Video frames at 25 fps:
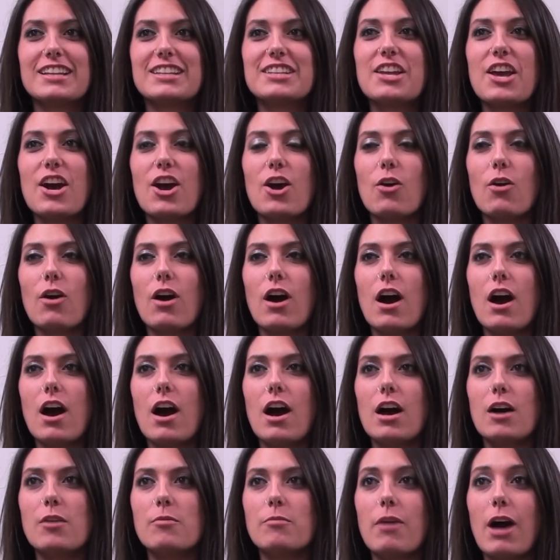
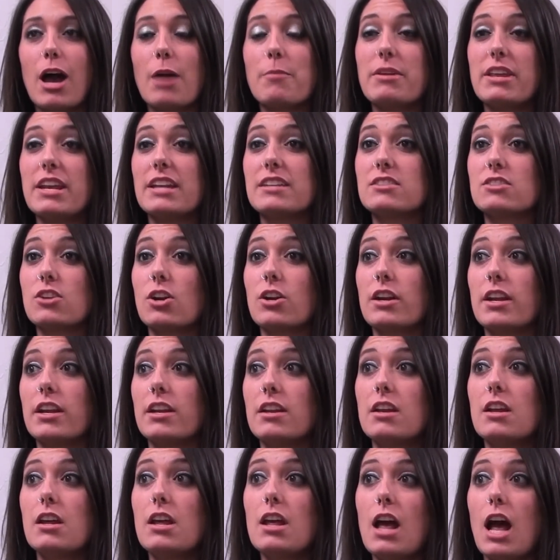no, it
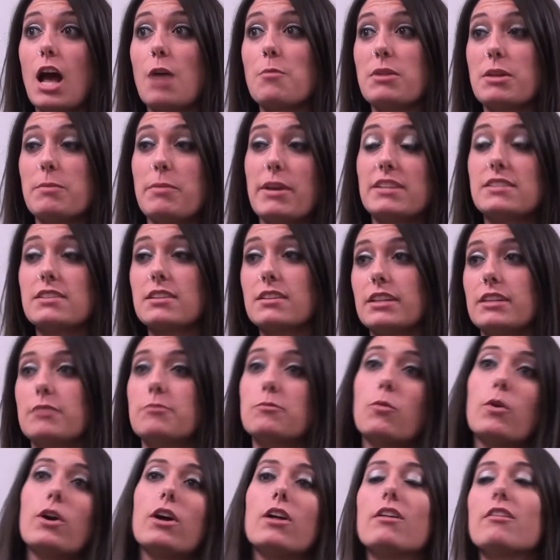started, basically,
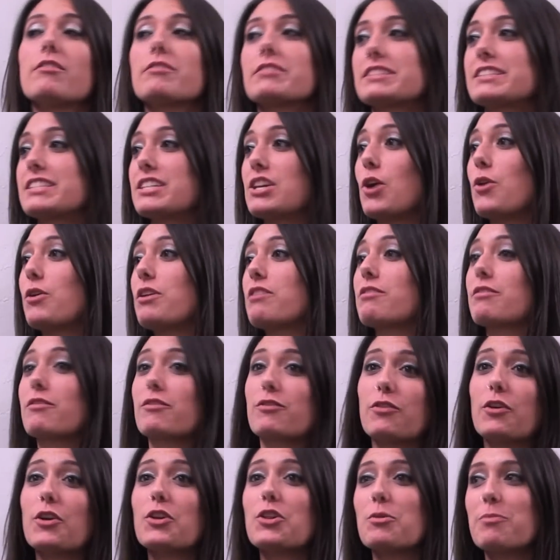well, to go
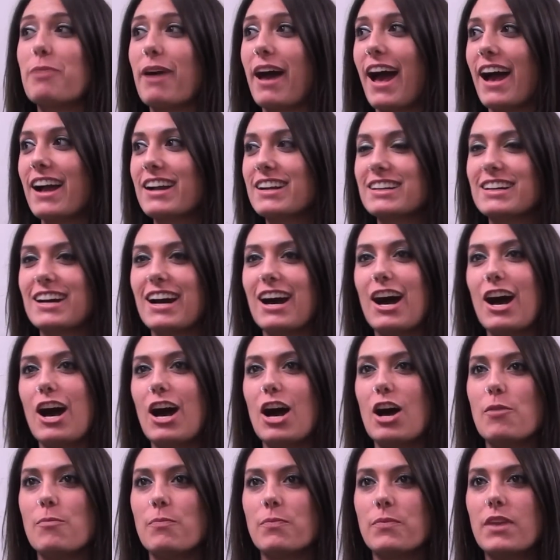even further back,
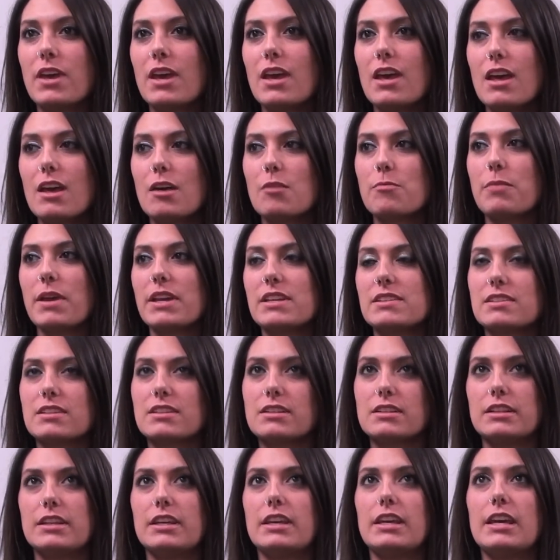
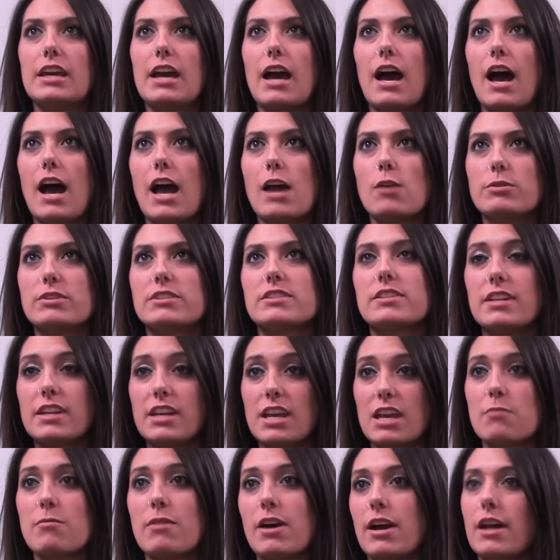basically I was sitting in